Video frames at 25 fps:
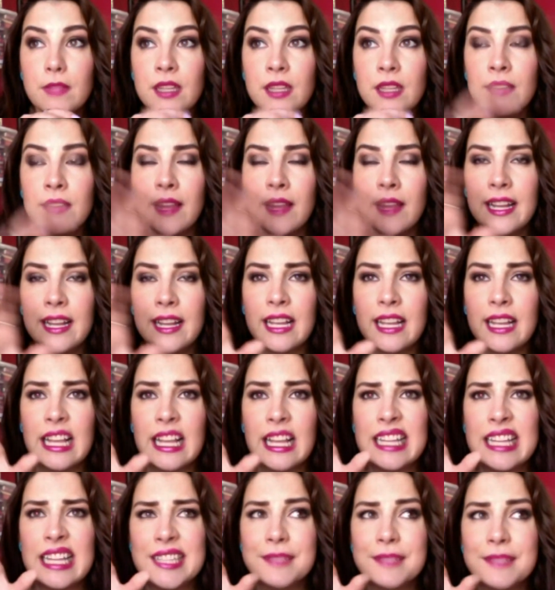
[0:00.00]
like
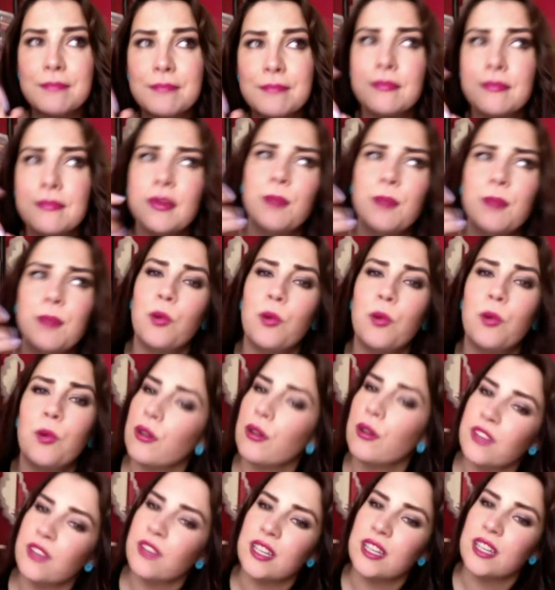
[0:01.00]
a more
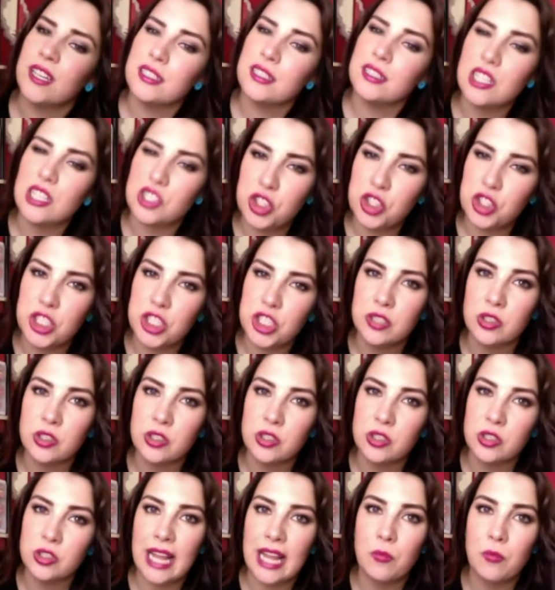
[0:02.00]
of a
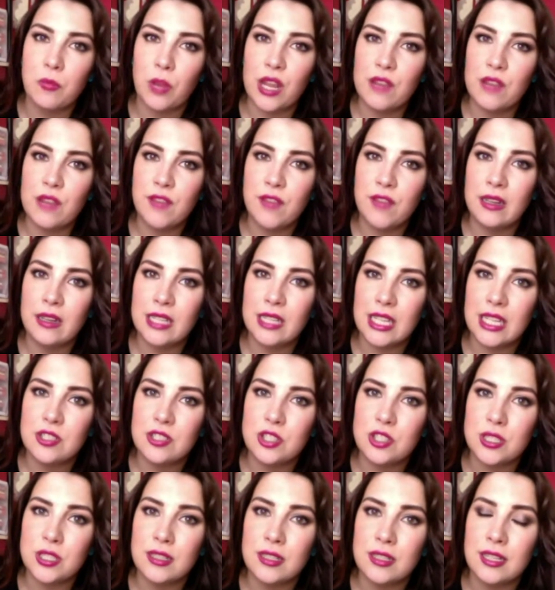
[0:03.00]
sheer lightweight
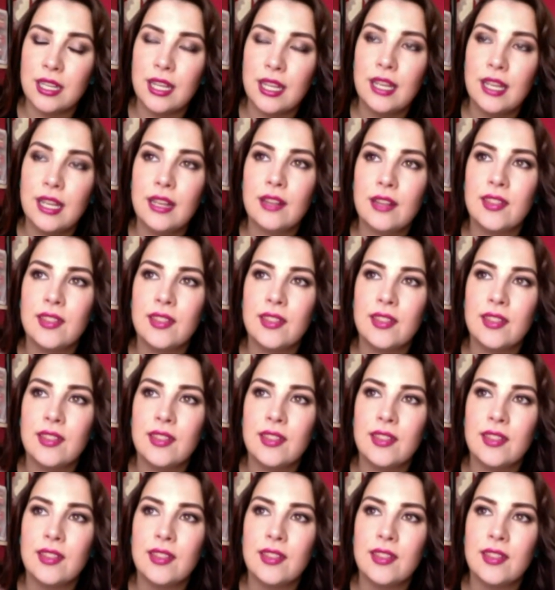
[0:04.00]
foundation,